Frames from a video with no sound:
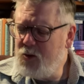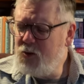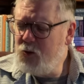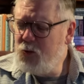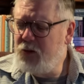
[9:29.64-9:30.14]

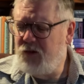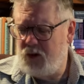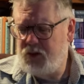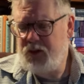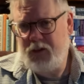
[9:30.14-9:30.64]

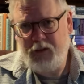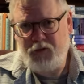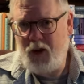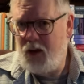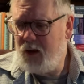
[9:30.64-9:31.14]
ludicrous
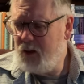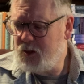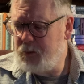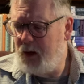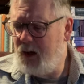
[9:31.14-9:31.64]
thriller.
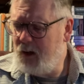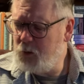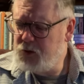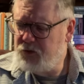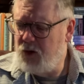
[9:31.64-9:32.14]
It's about
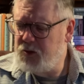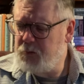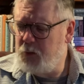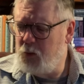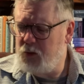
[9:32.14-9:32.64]
house
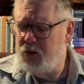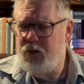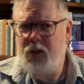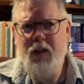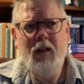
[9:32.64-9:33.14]

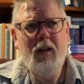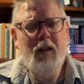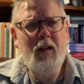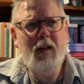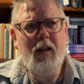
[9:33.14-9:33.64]
transported
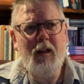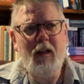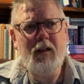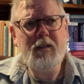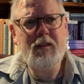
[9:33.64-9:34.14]

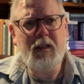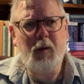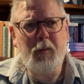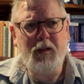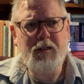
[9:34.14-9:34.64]

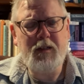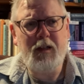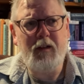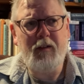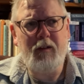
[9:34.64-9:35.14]
stick by
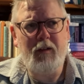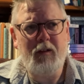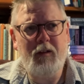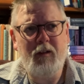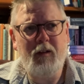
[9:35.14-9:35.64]
stick, I
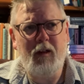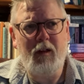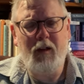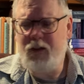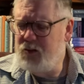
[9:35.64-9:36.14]
think.
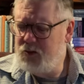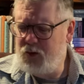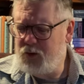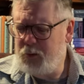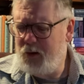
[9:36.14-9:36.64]
There's
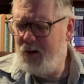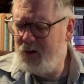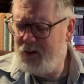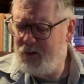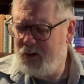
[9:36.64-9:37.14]
lots about
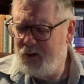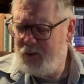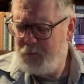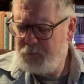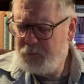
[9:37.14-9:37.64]

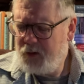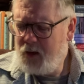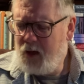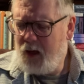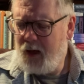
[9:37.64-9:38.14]
architecture
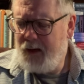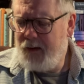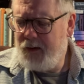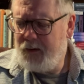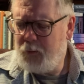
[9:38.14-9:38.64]

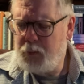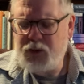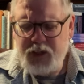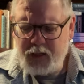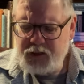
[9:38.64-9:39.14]
and
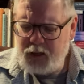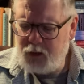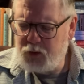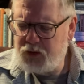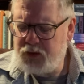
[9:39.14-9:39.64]
possessed
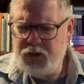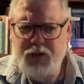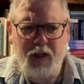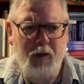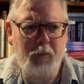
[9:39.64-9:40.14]

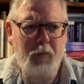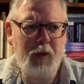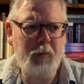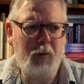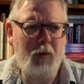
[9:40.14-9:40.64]
houses and
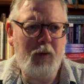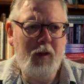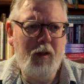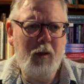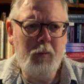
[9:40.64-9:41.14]
people
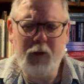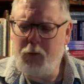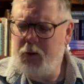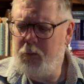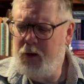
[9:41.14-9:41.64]

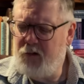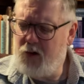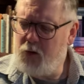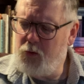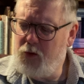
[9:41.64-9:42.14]
becoming
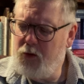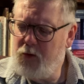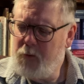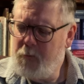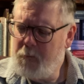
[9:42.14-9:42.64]
paranoid